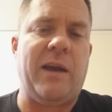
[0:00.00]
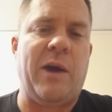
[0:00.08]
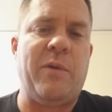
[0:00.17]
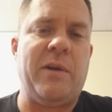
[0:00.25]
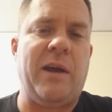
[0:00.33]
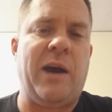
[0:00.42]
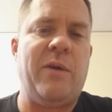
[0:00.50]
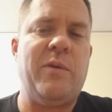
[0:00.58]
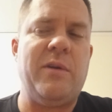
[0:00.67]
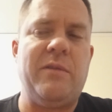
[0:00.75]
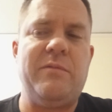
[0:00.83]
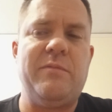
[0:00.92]
I would I
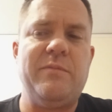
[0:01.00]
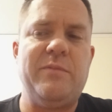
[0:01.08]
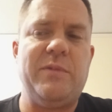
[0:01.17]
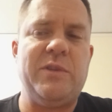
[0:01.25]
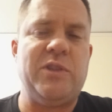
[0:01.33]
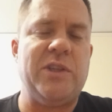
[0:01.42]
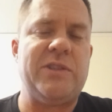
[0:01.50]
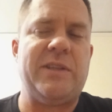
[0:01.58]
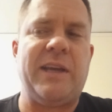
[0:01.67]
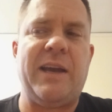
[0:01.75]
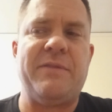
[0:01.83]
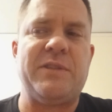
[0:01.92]
would just
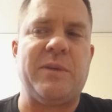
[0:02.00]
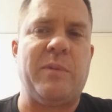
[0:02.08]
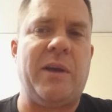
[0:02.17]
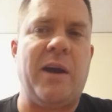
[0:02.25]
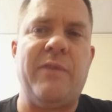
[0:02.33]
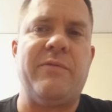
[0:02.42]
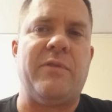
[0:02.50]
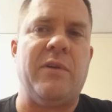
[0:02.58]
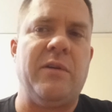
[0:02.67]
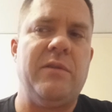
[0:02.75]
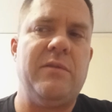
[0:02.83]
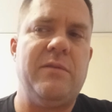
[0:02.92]
to have some
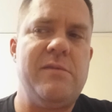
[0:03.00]
comfort